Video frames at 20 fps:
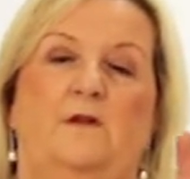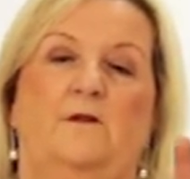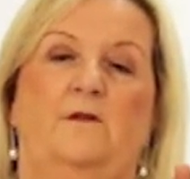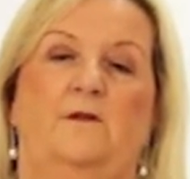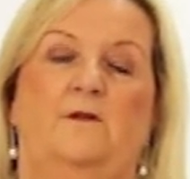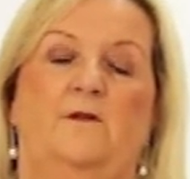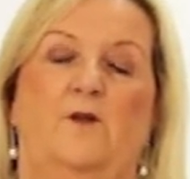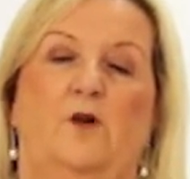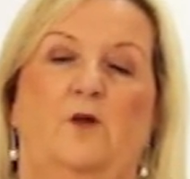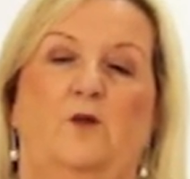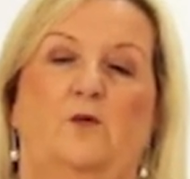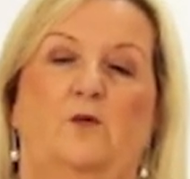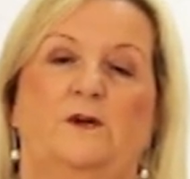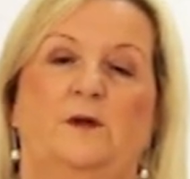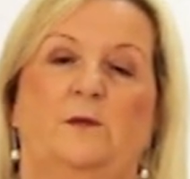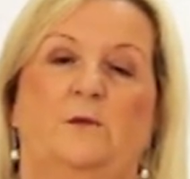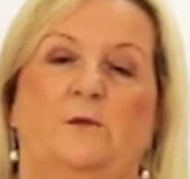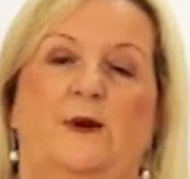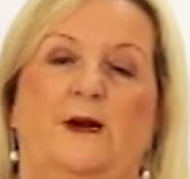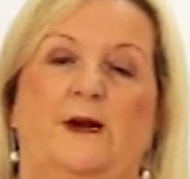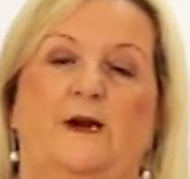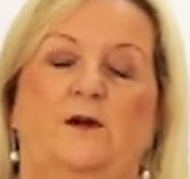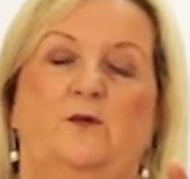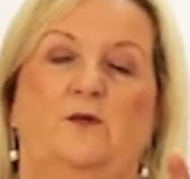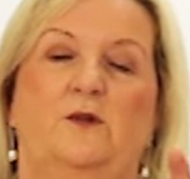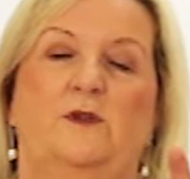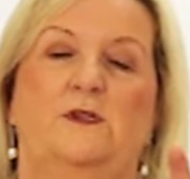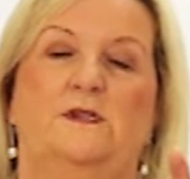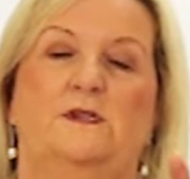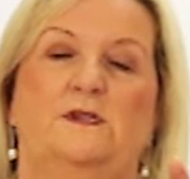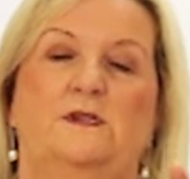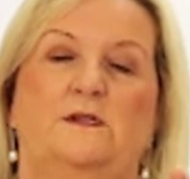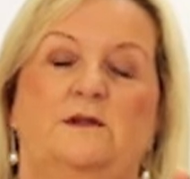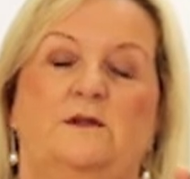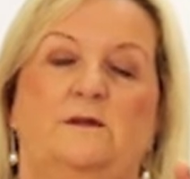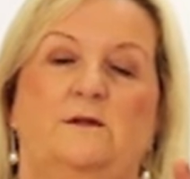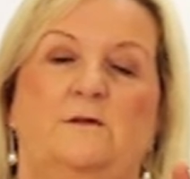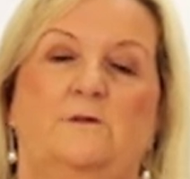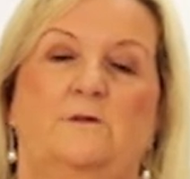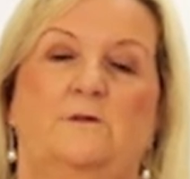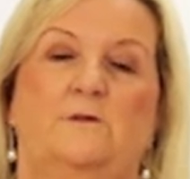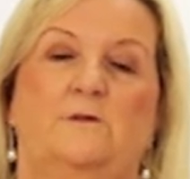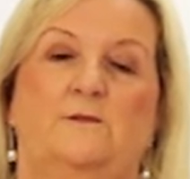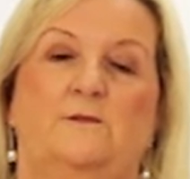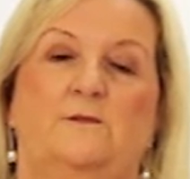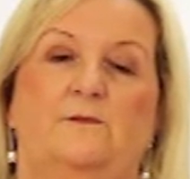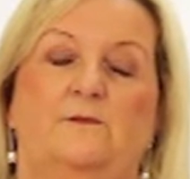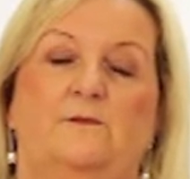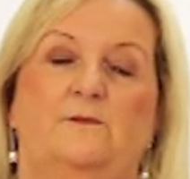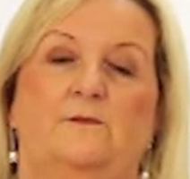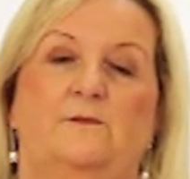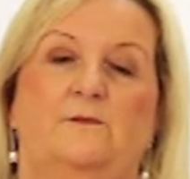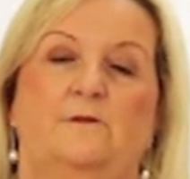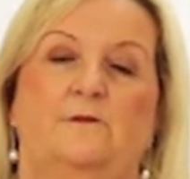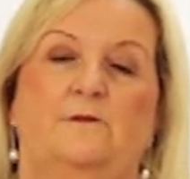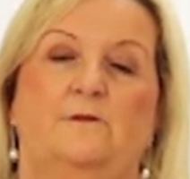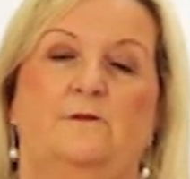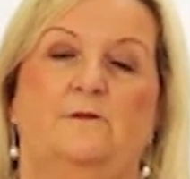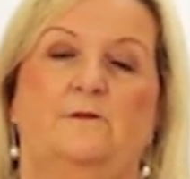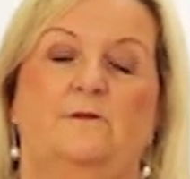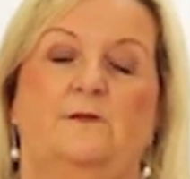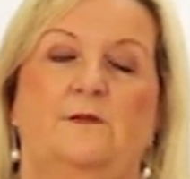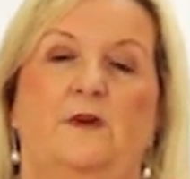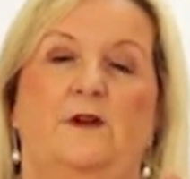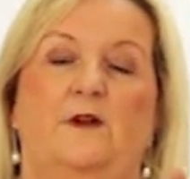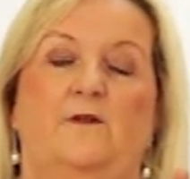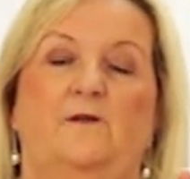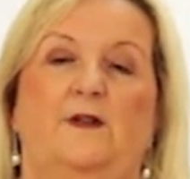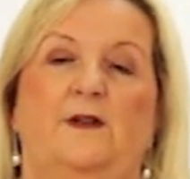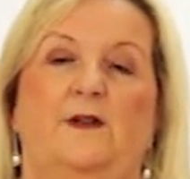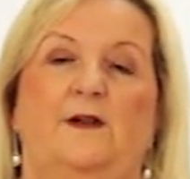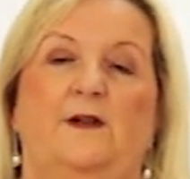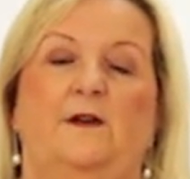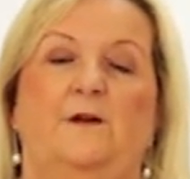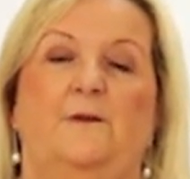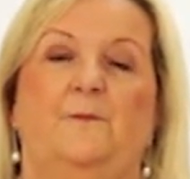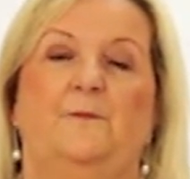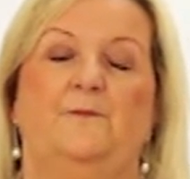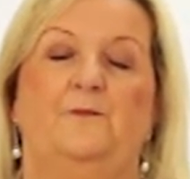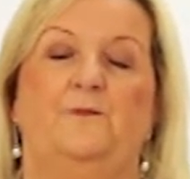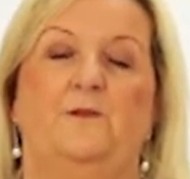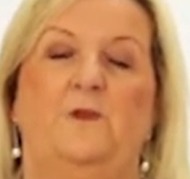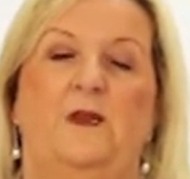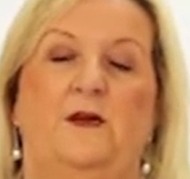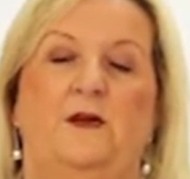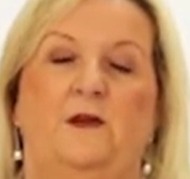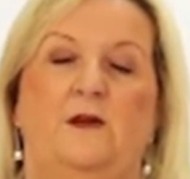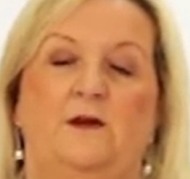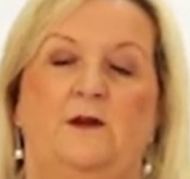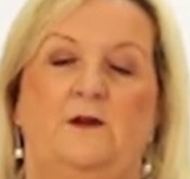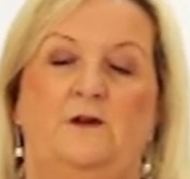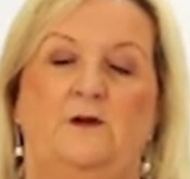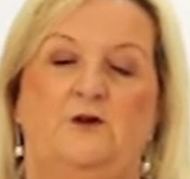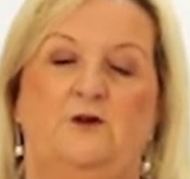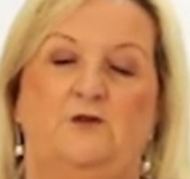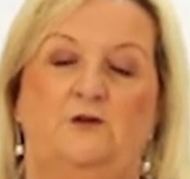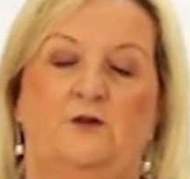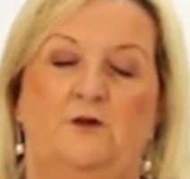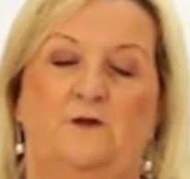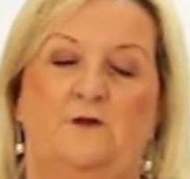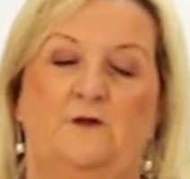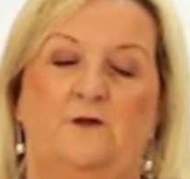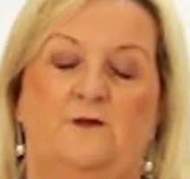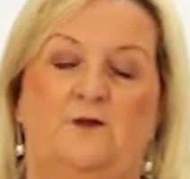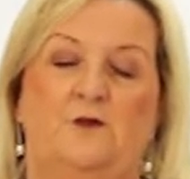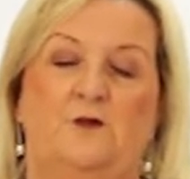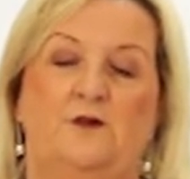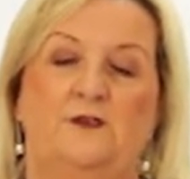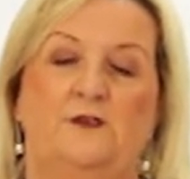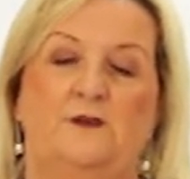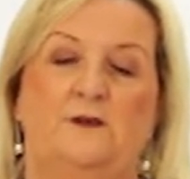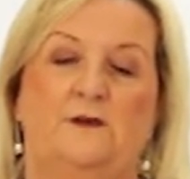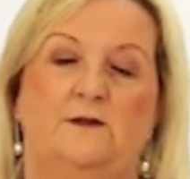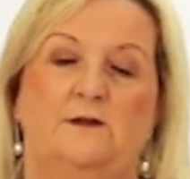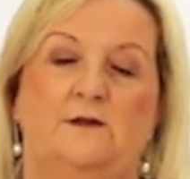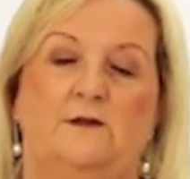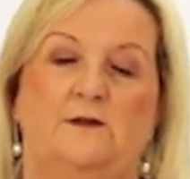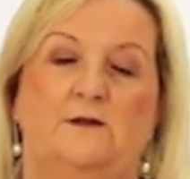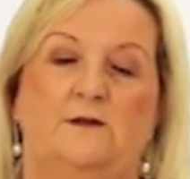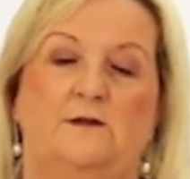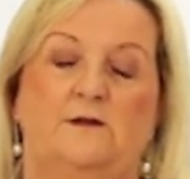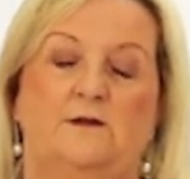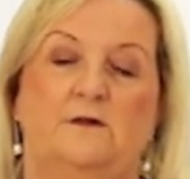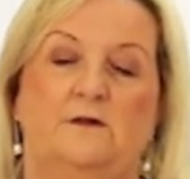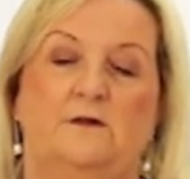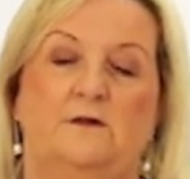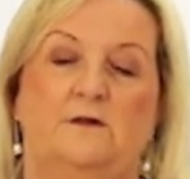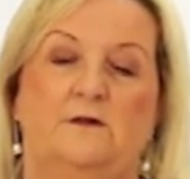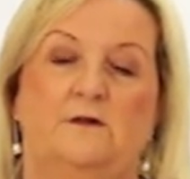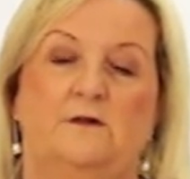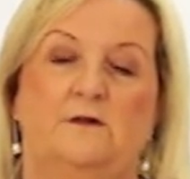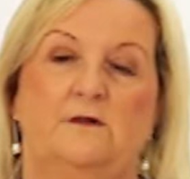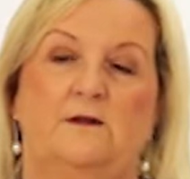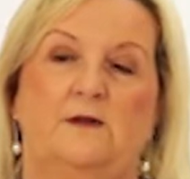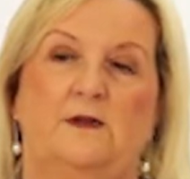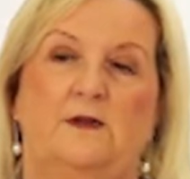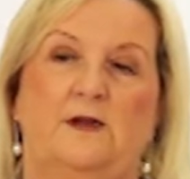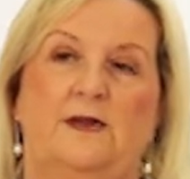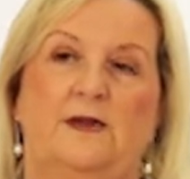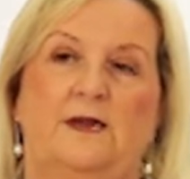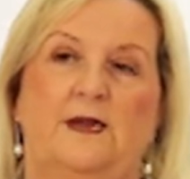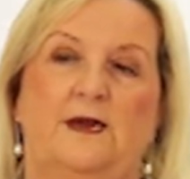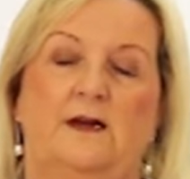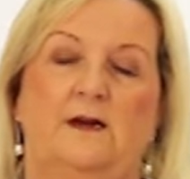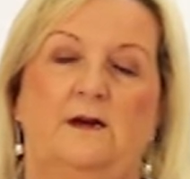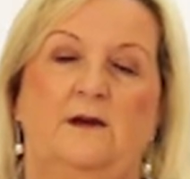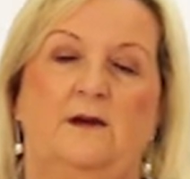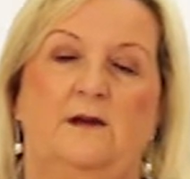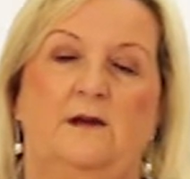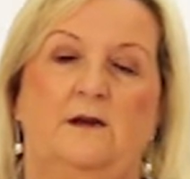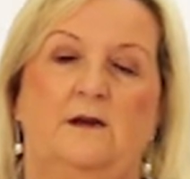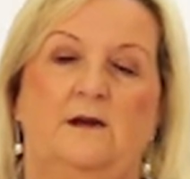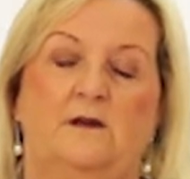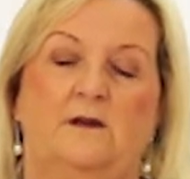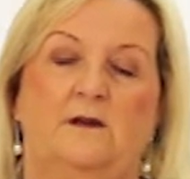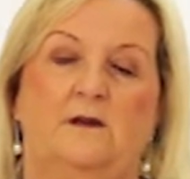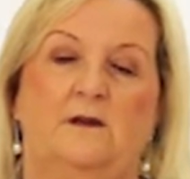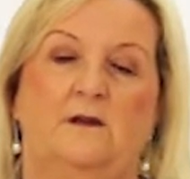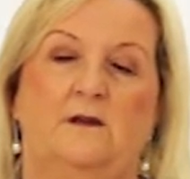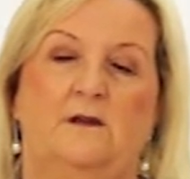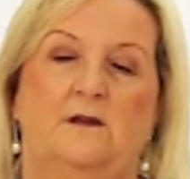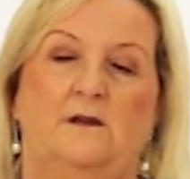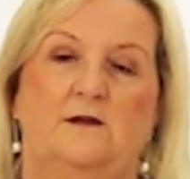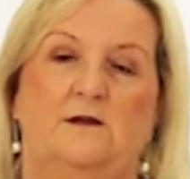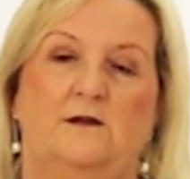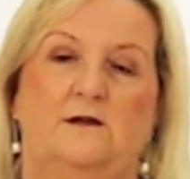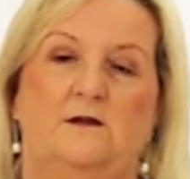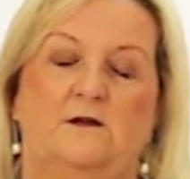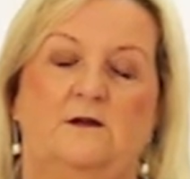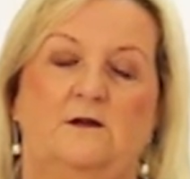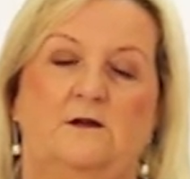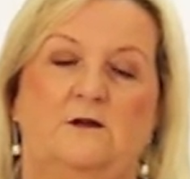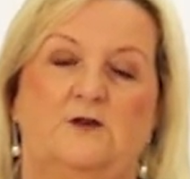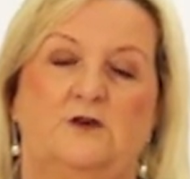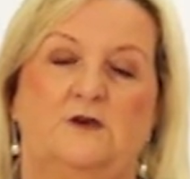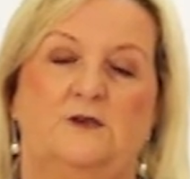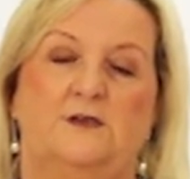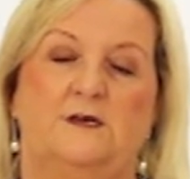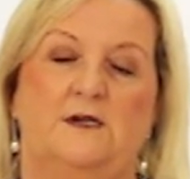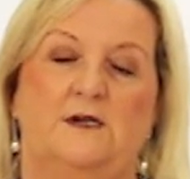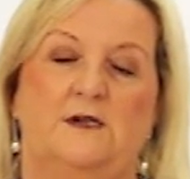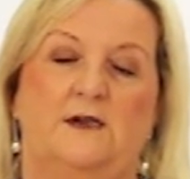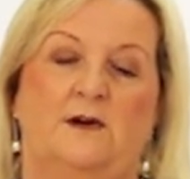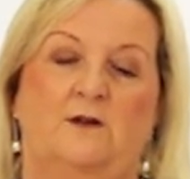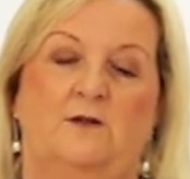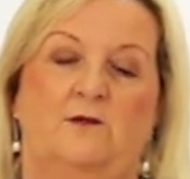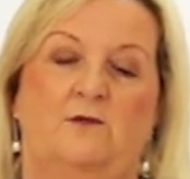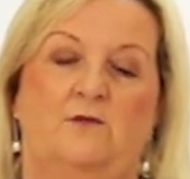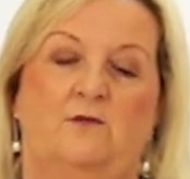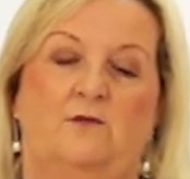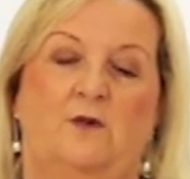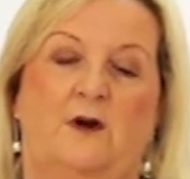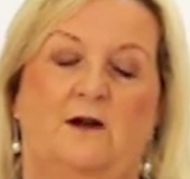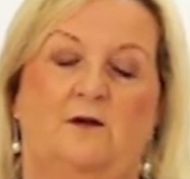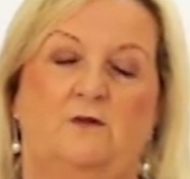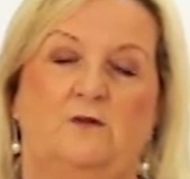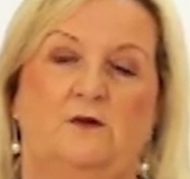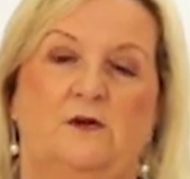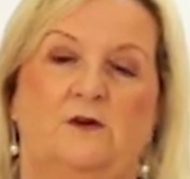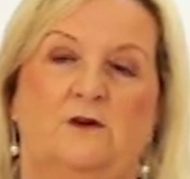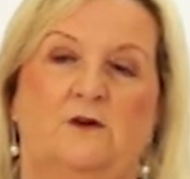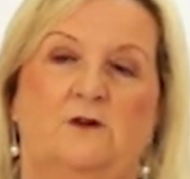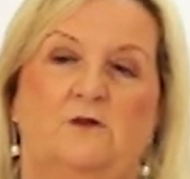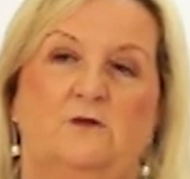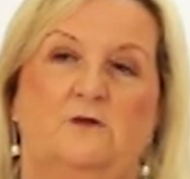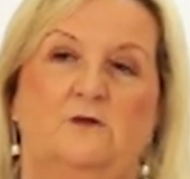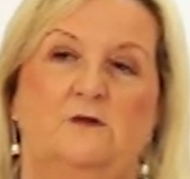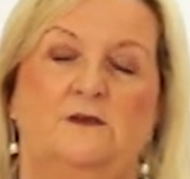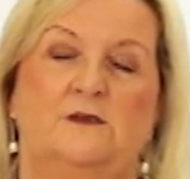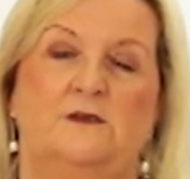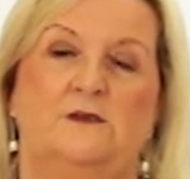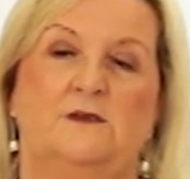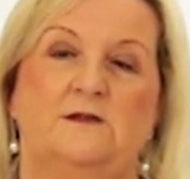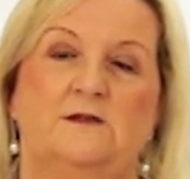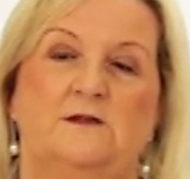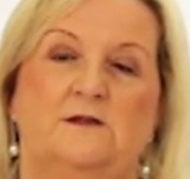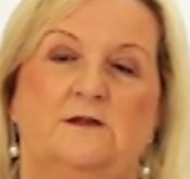Forward and backwards. Lovely. You do your foot. Again. Just a little round it goes.